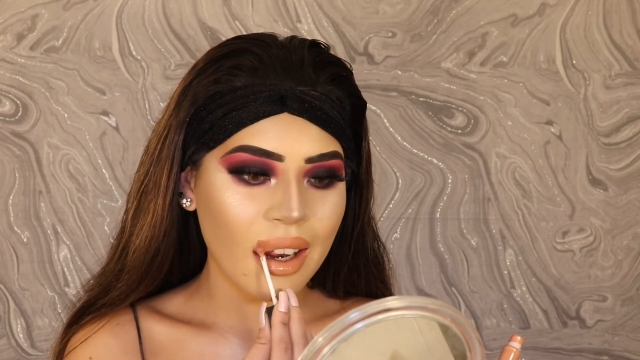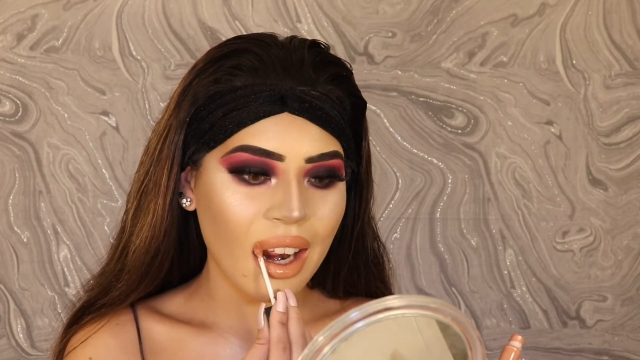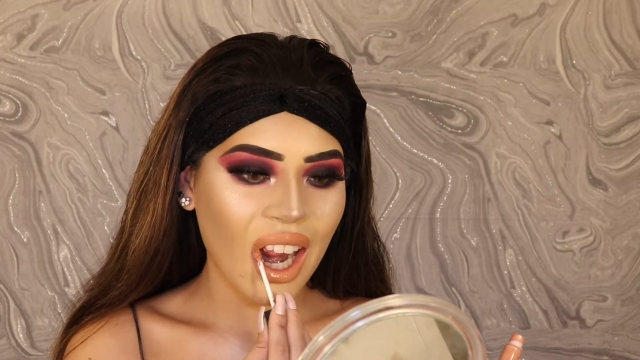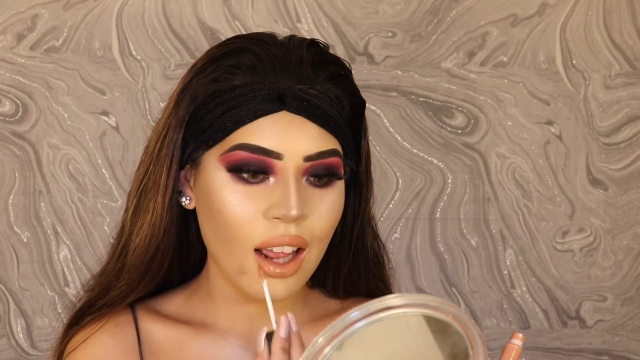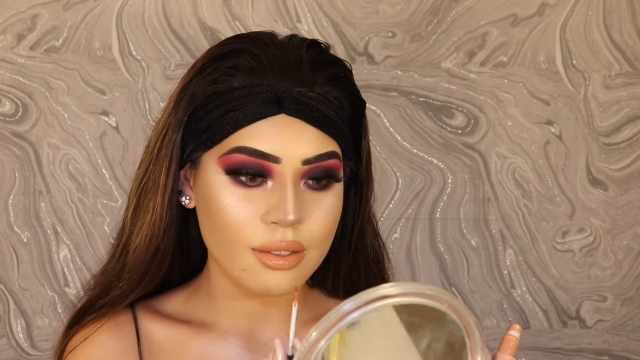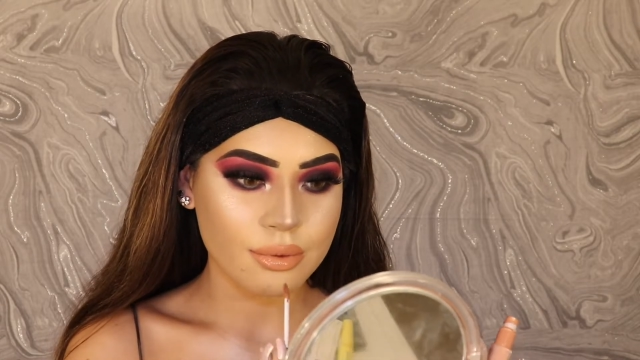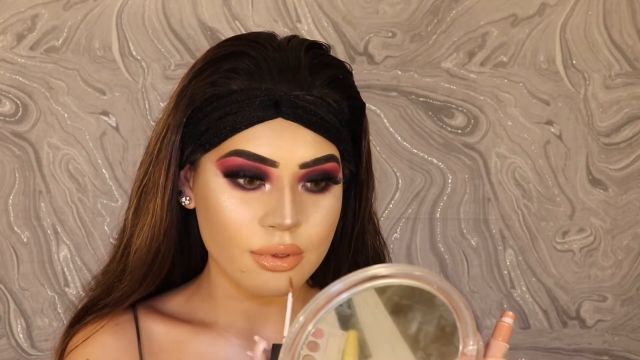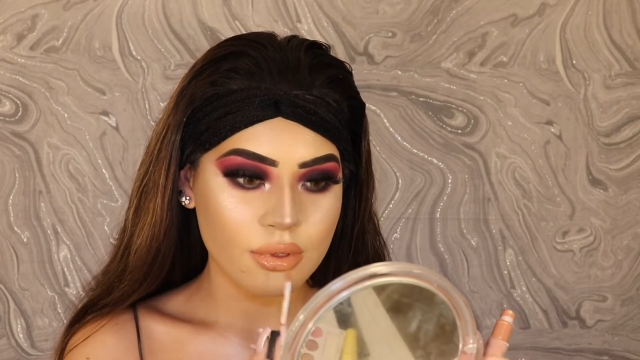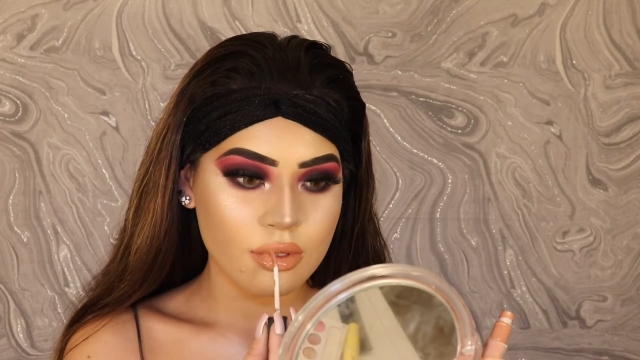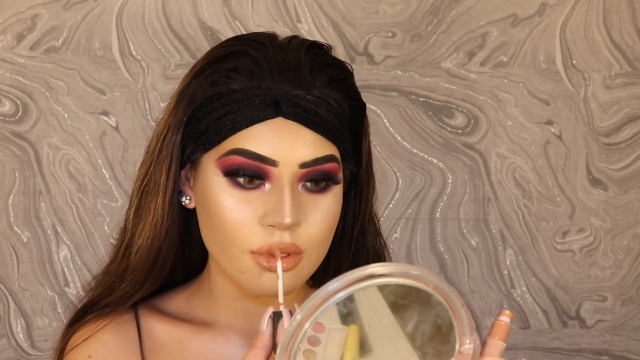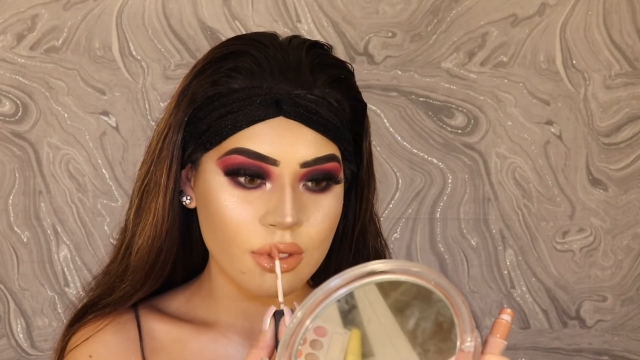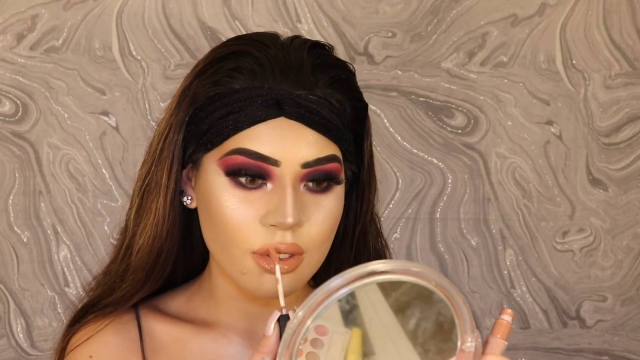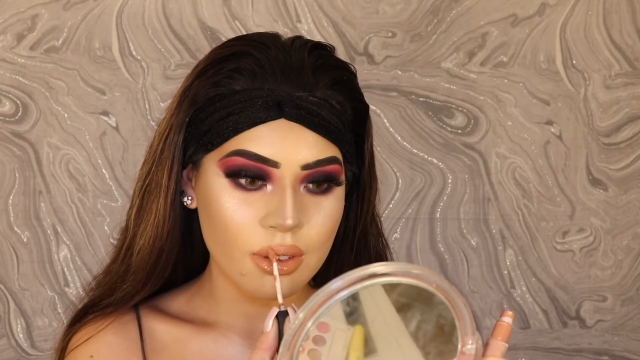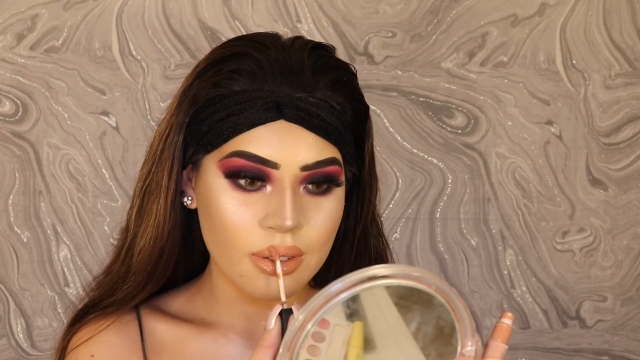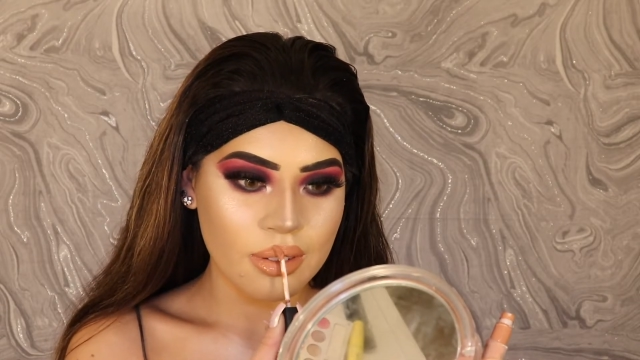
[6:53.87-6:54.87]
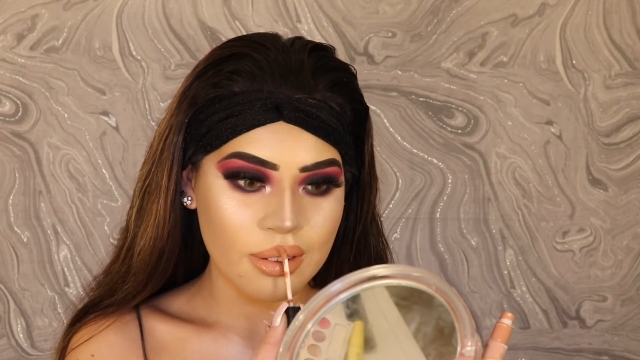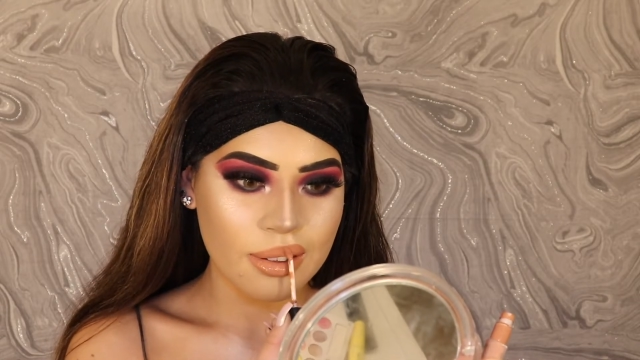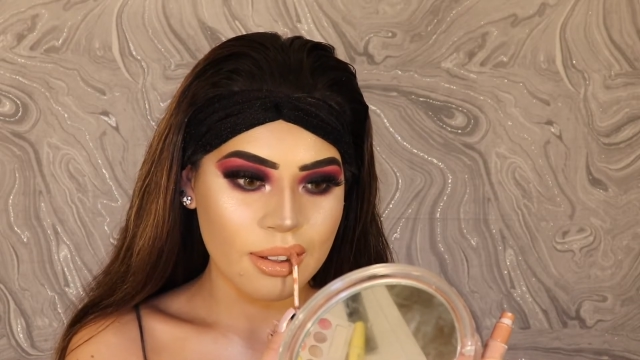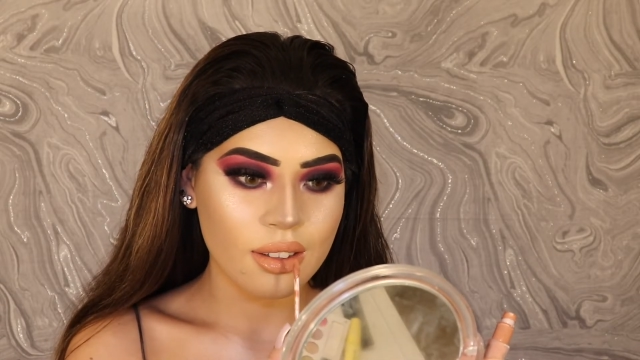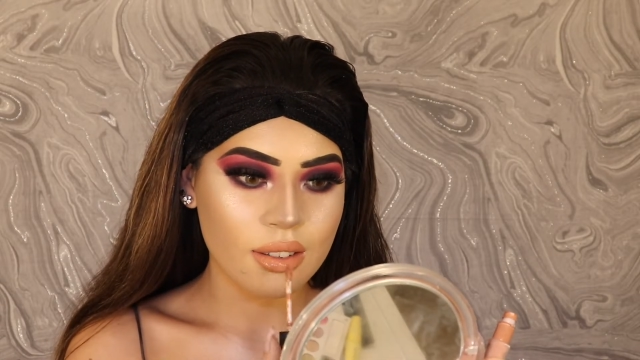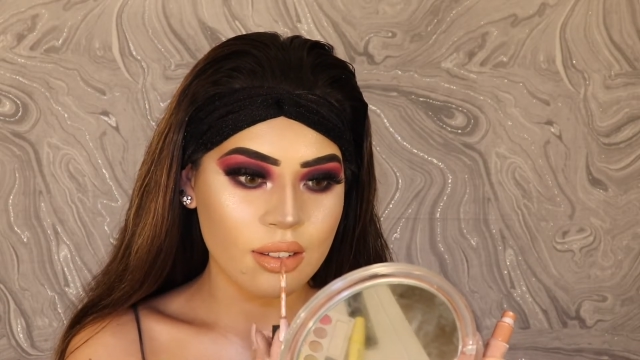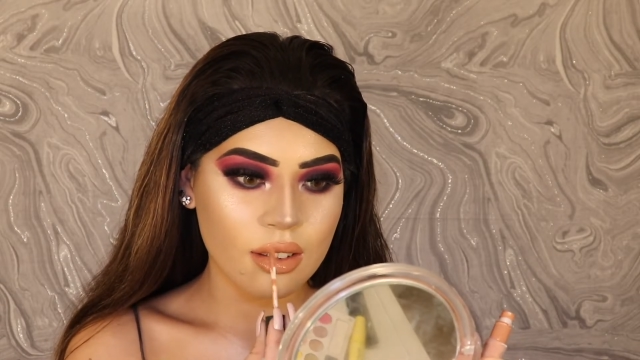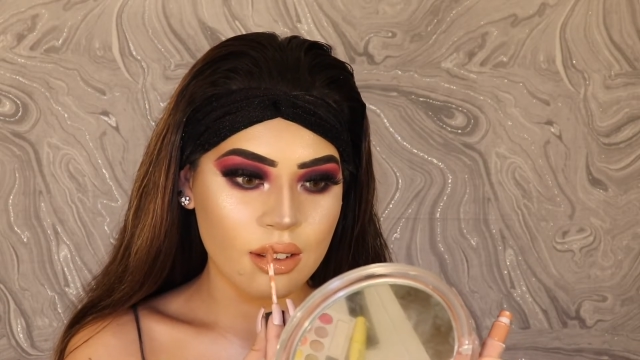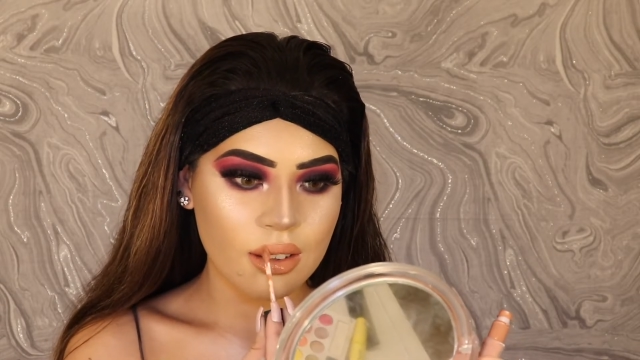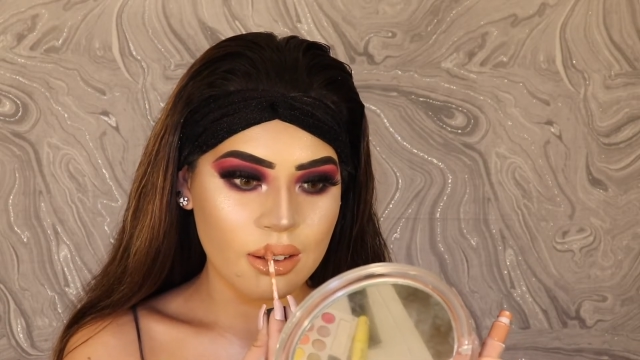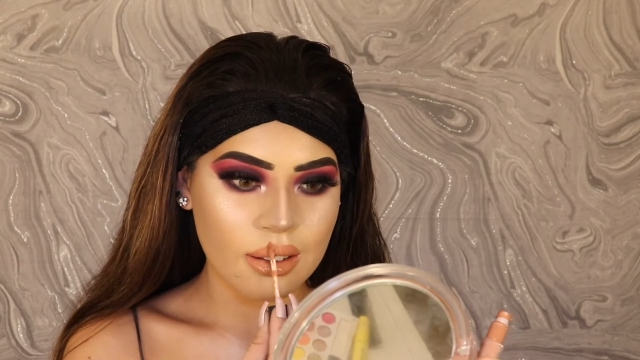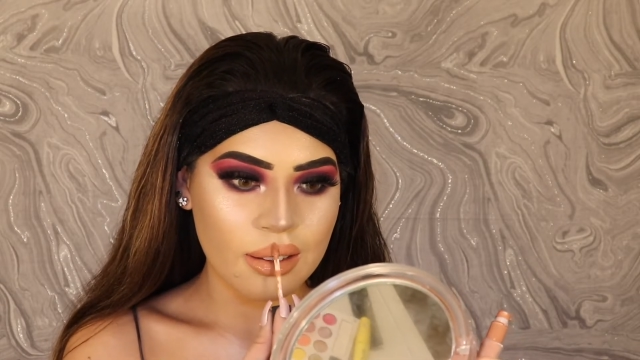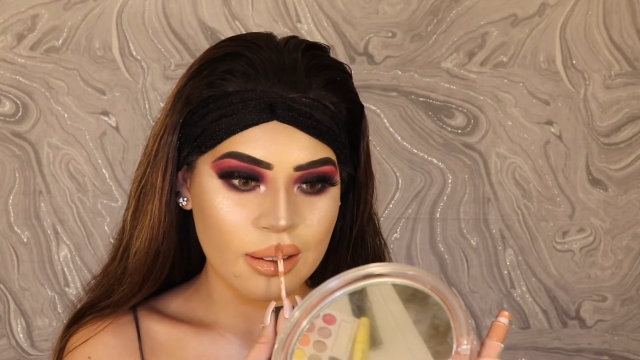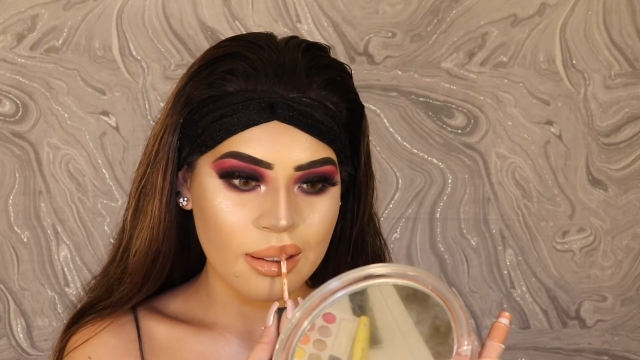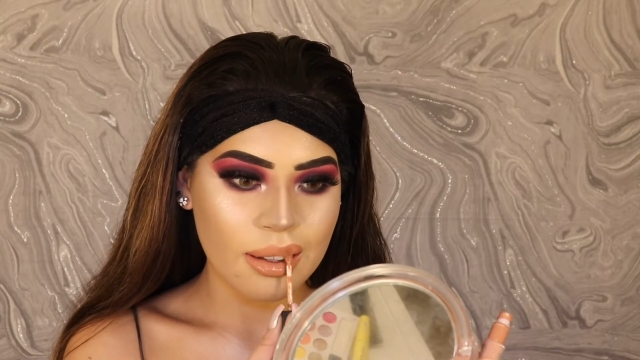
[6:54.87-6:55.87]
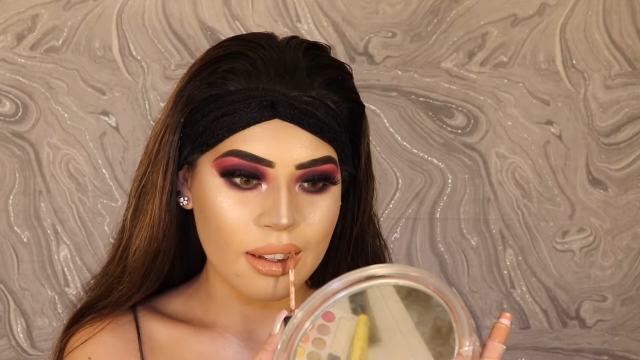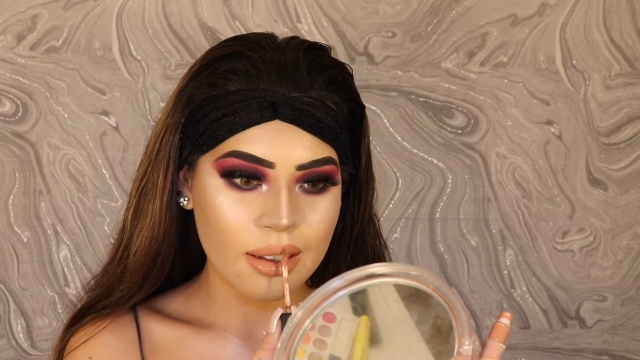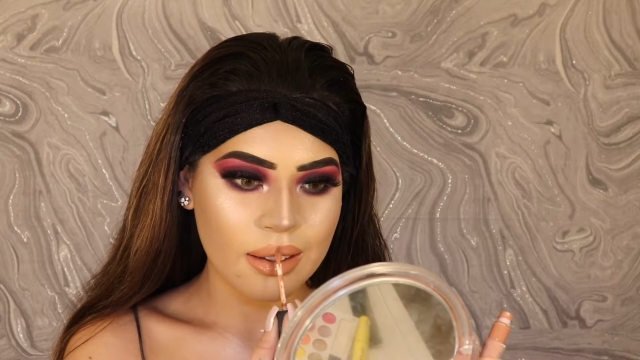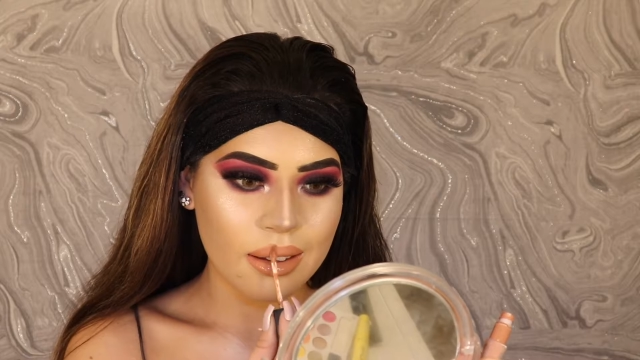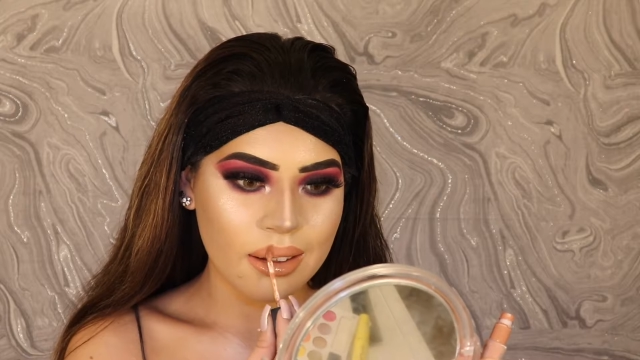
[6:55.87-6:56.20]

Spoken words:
in the shade Nudist,